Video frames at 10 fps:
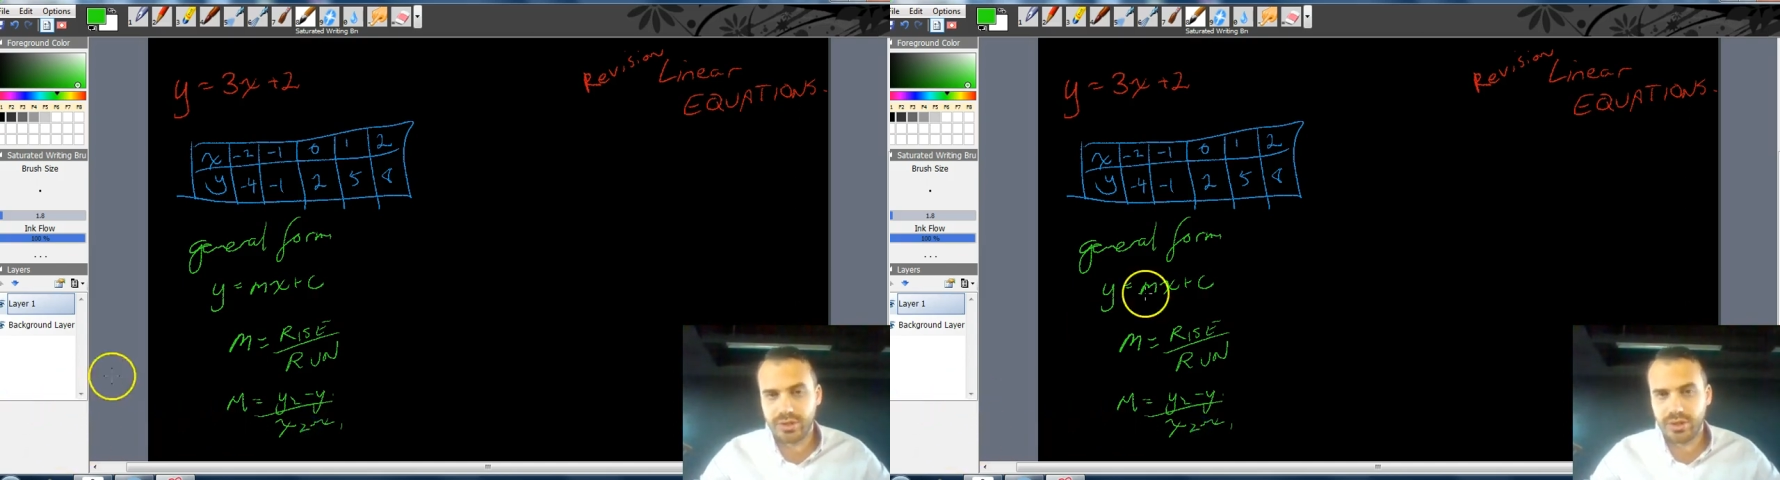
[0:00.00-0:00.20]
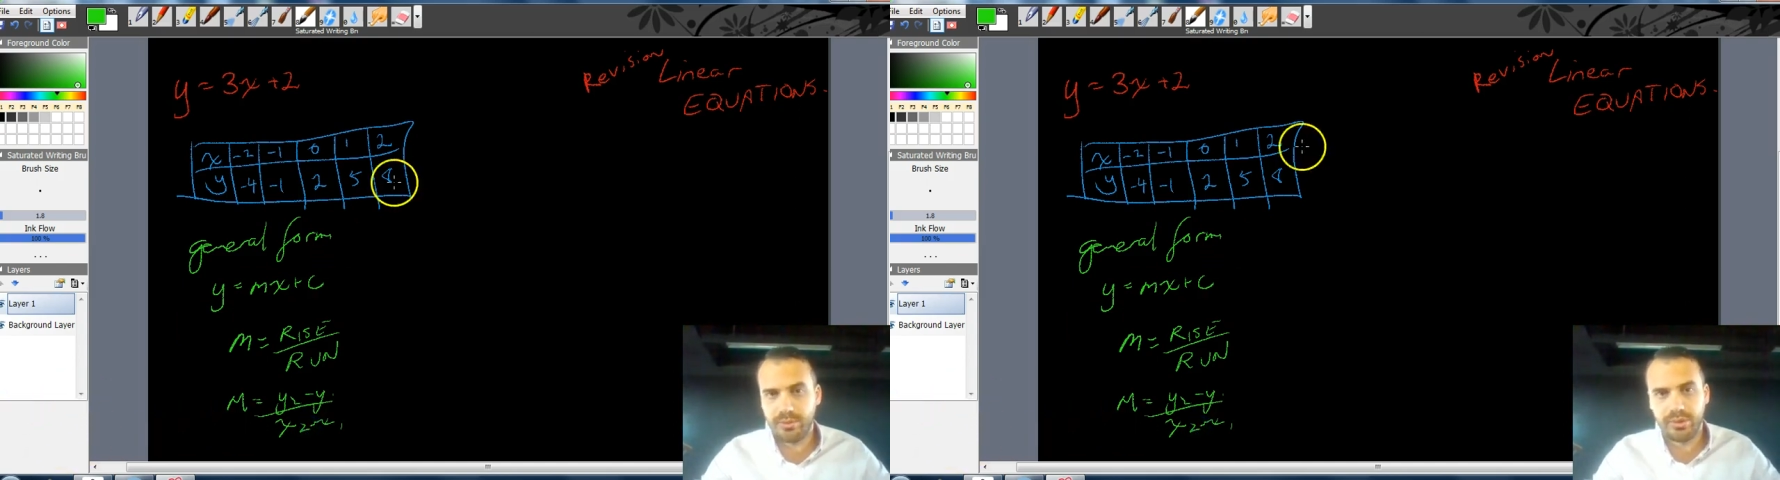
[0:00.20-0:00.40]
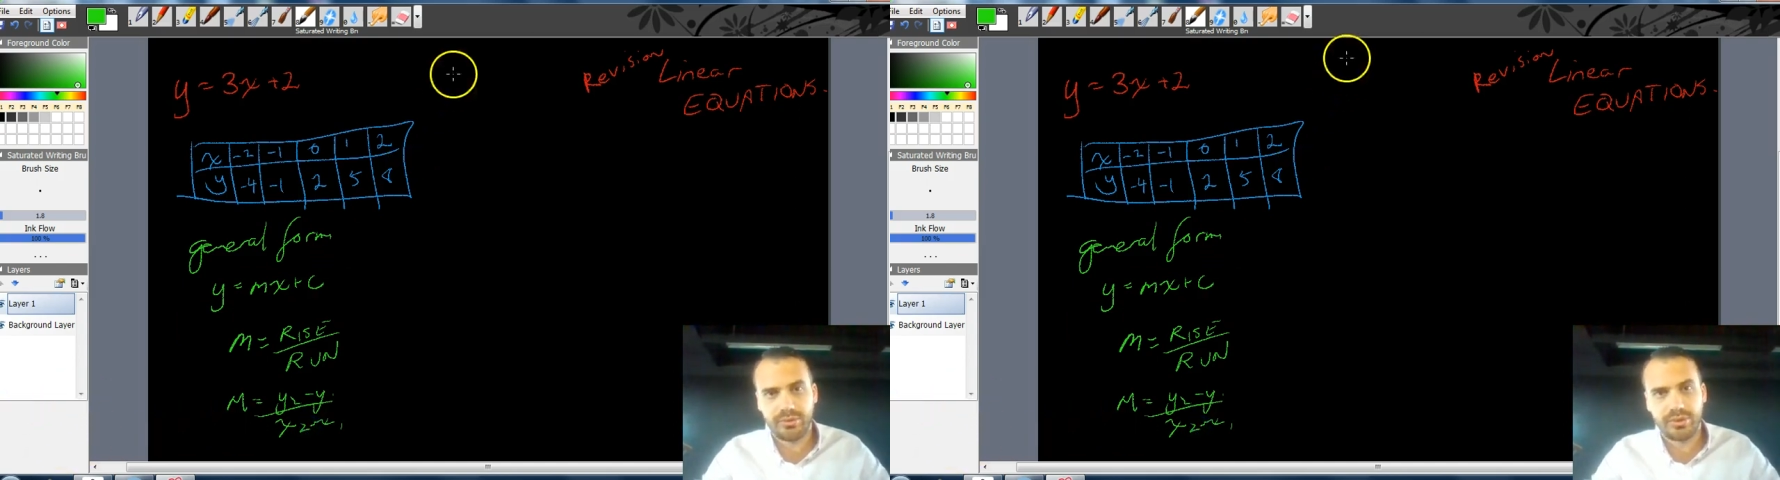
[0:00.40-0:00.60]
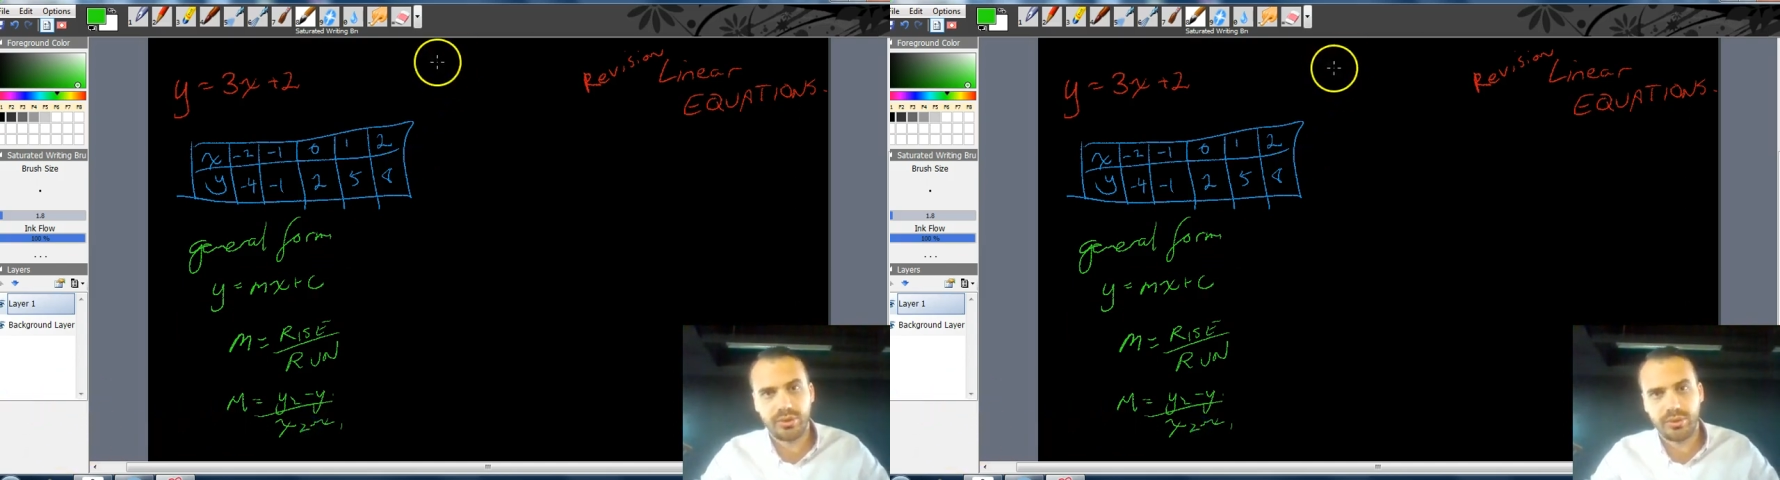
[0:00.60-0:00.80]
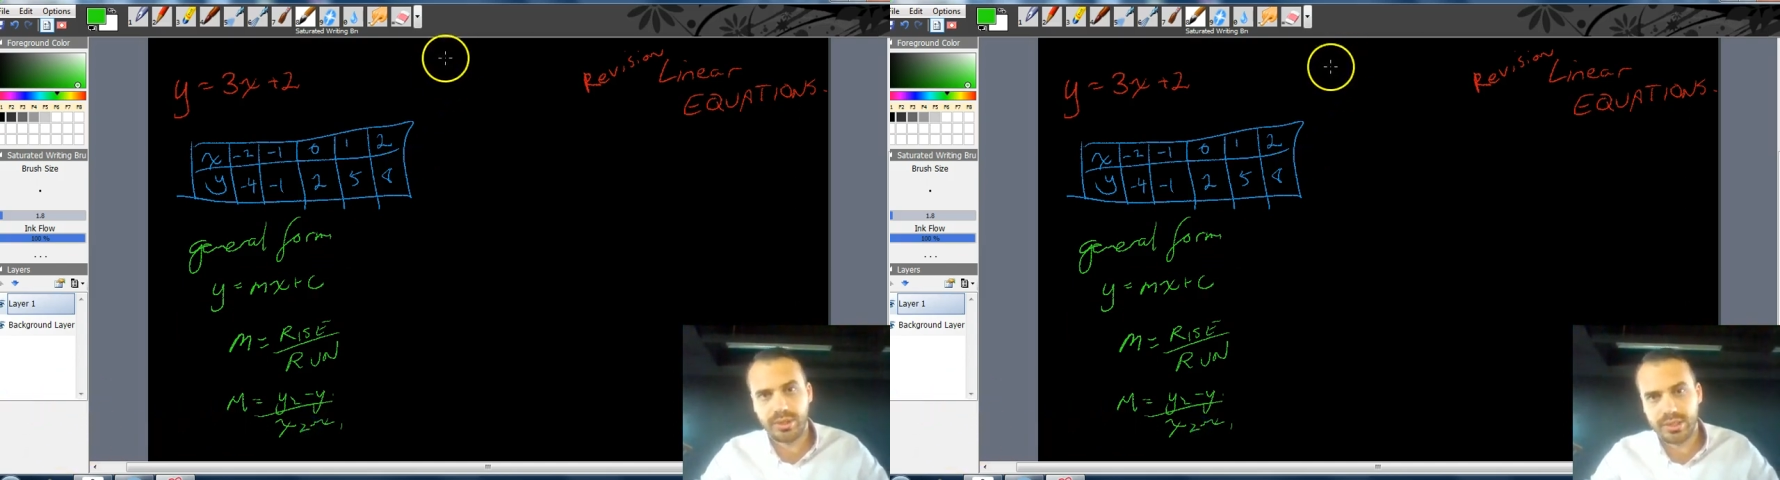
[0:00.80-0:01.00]
so I'm not
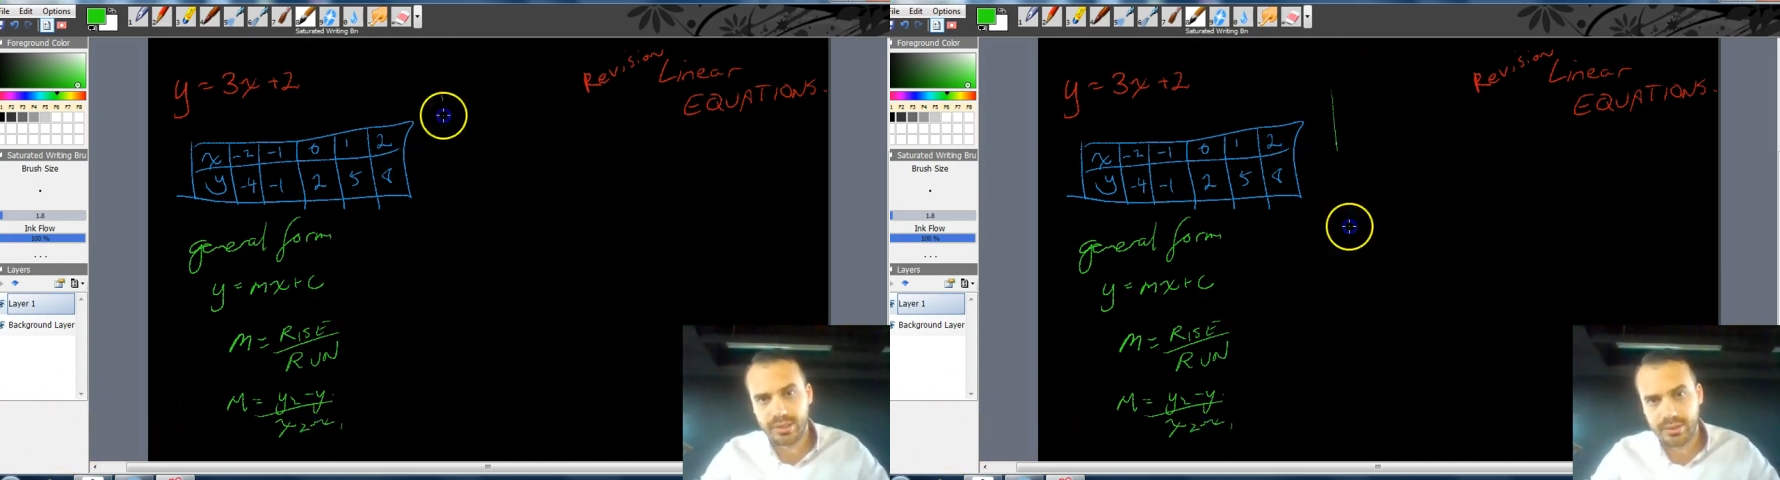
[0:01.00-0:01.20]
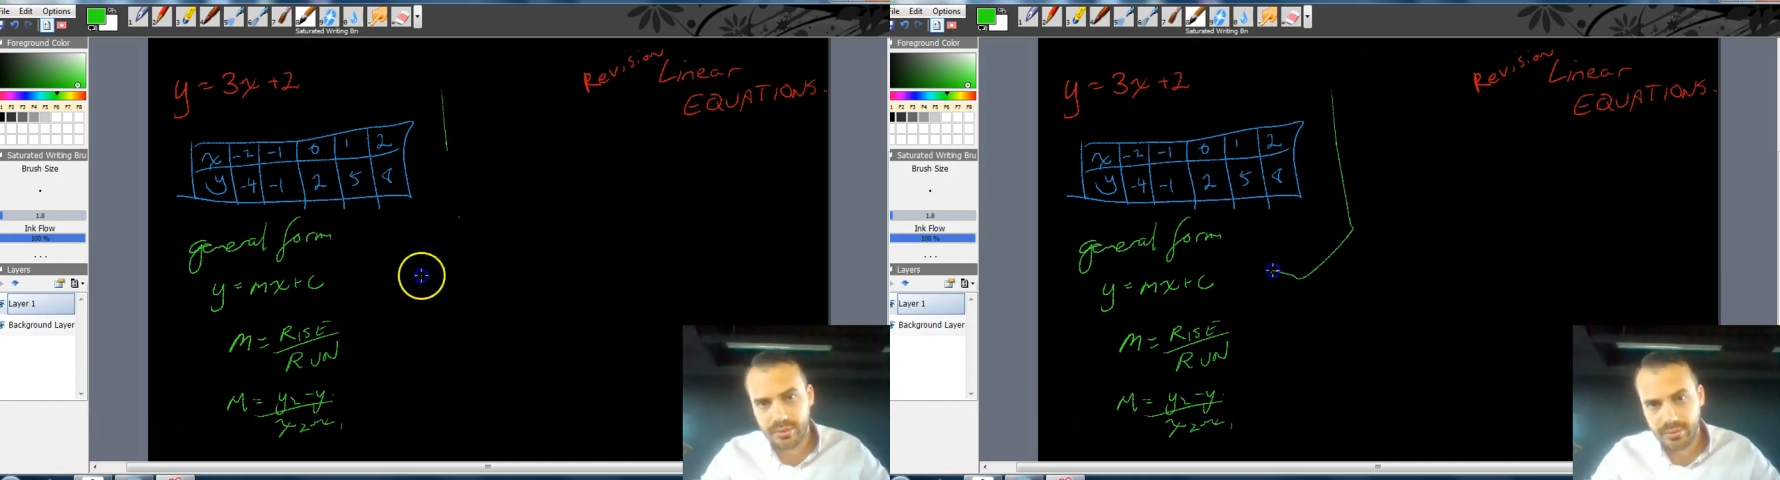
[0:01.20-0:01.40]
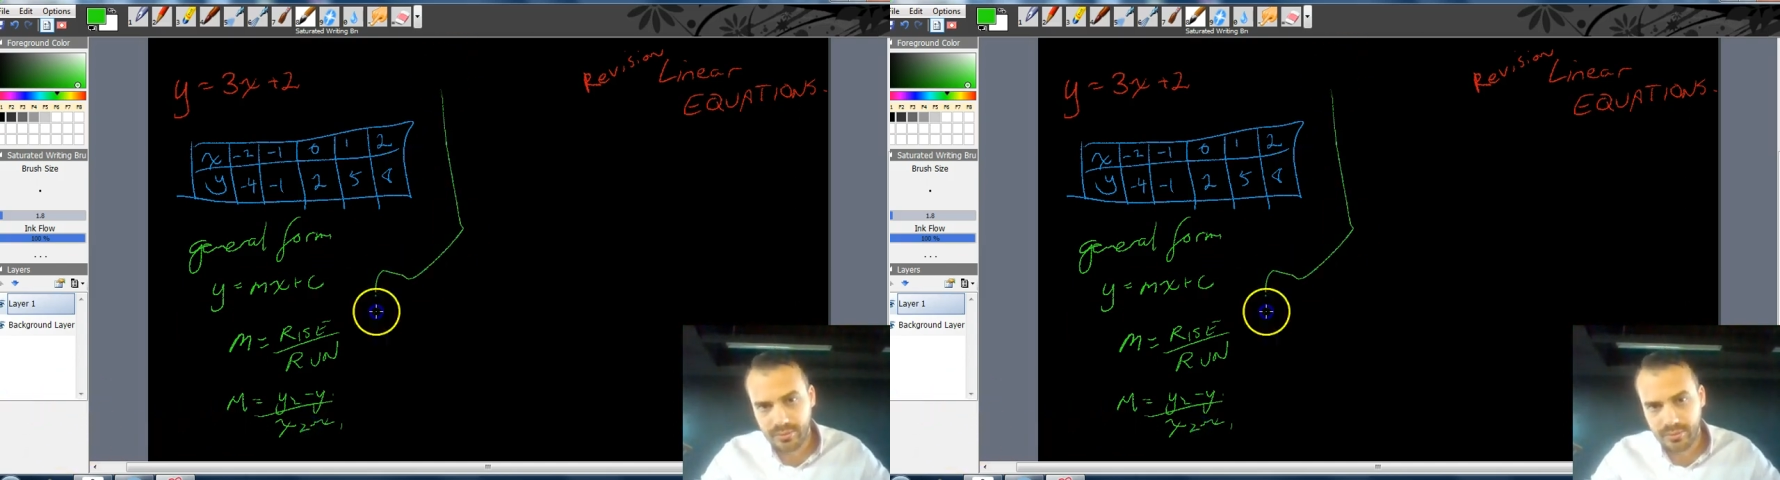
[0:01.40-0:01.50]
doing this,